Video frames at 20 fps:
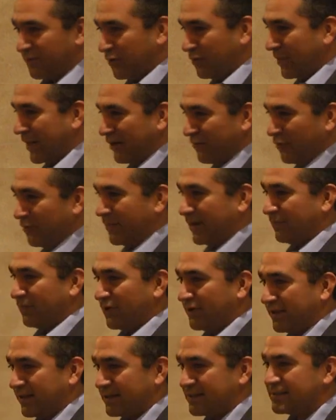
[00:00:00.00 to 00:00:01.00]
you may
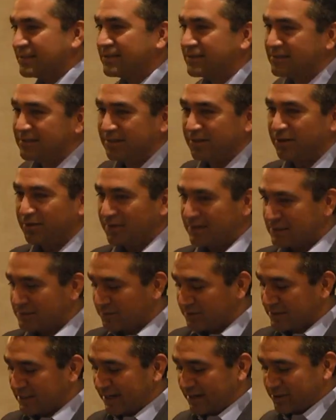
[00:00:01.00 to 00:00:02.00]
remember this. You know, this
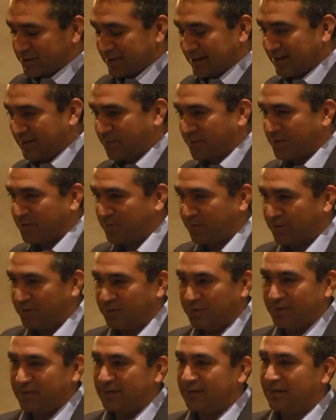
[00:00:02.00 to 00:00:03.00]
was actually up
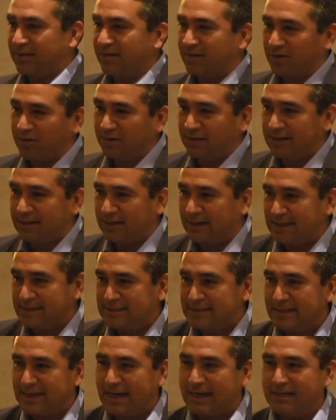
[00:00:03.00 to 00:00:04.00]
through the early
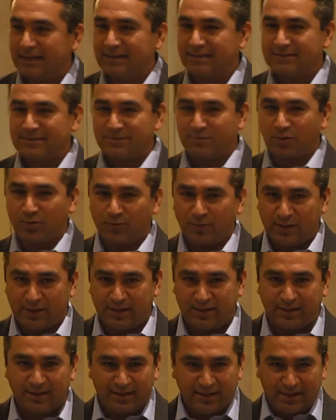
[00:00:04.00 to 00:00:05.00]
1980s where
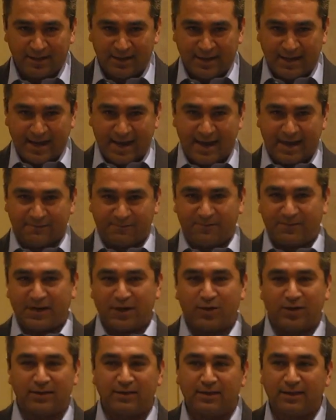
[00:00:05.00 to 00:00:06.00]
we had
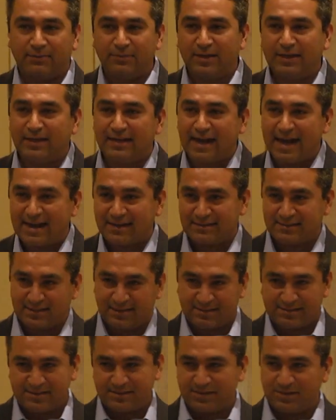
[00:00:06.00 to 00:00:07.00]
very limited
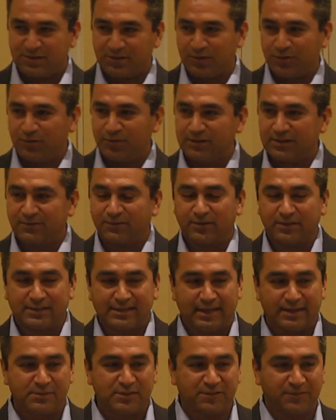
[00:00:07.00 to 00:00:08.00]
access to different
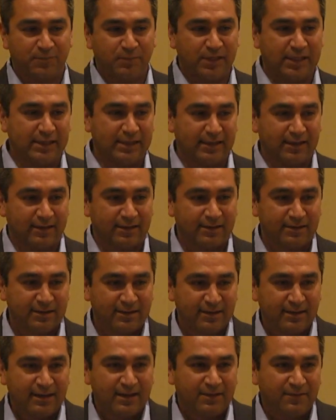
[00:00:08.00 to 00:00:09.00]
types of media.
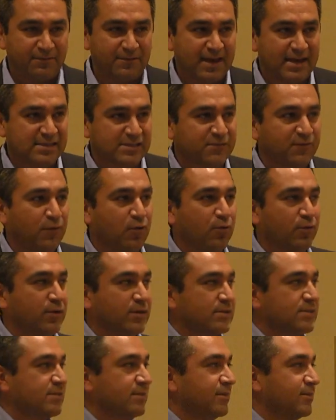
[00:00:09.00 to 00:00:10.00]
Fast forward
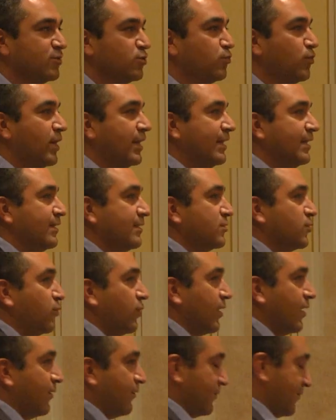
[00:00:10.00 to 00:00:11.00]
to
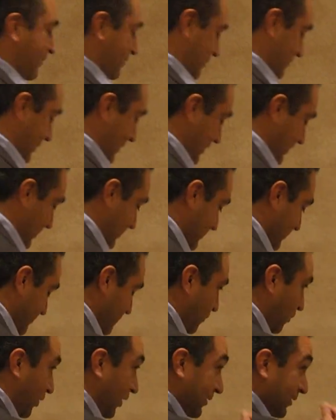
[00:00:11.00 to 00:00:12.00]
2012, and this is
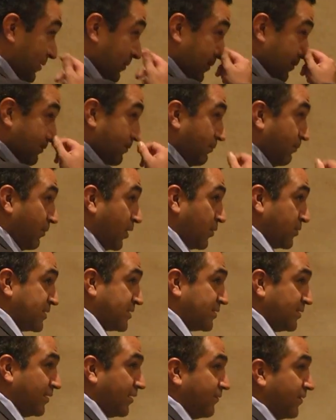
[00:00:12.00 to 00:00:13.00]
what most
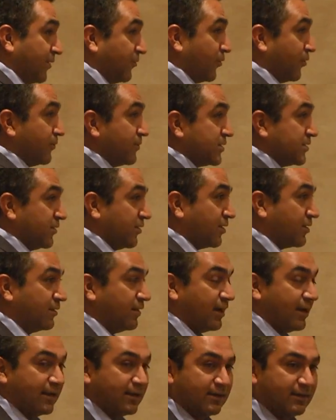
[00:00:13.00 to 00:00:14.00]
living rooms look
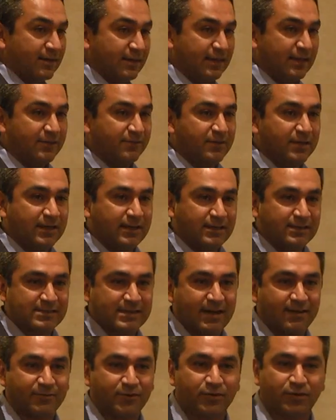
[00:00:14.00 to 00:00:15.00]
like in the evenings,
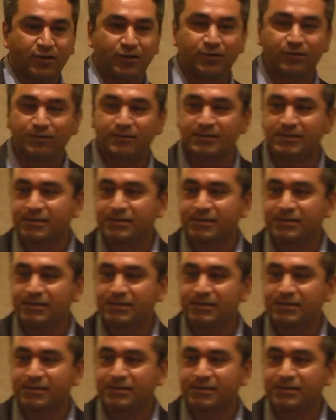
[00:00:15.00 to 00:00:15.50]
afternoons.